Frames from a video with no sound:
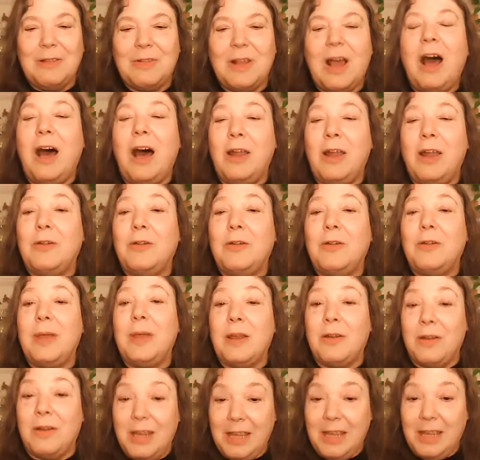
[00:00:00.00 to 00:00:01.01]
to honor
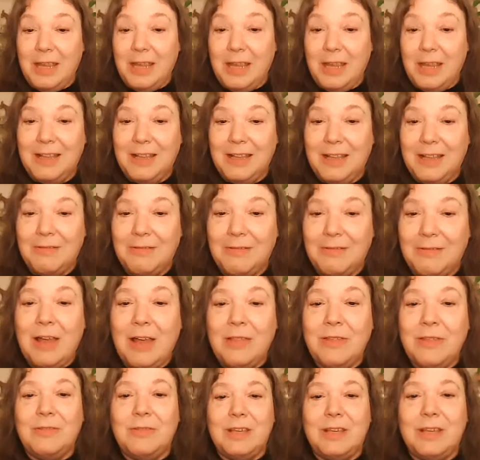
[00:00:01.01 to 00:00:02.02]
Mary,
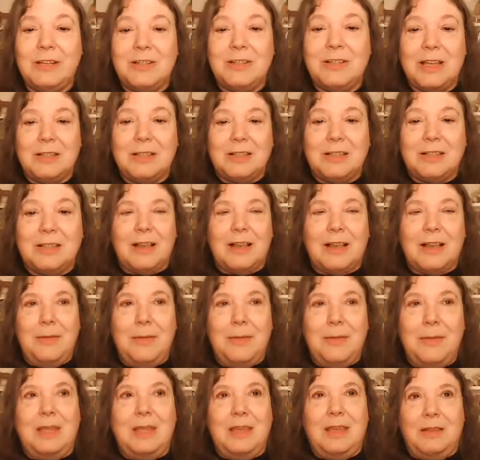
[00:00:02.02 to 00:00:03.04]
rather than just
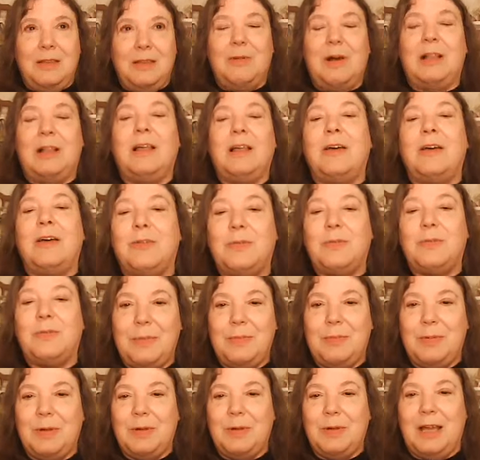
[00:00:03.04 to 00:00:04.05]
coming in while other
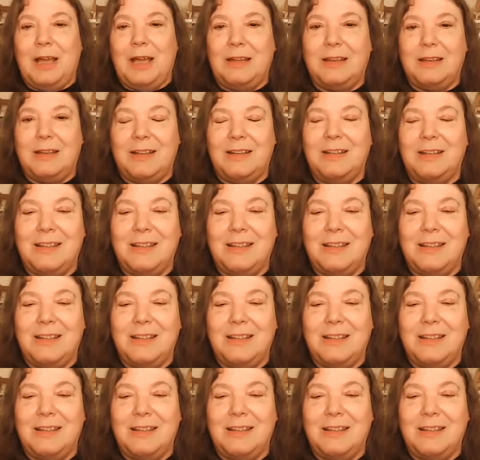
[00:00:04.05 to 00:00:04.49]
people had,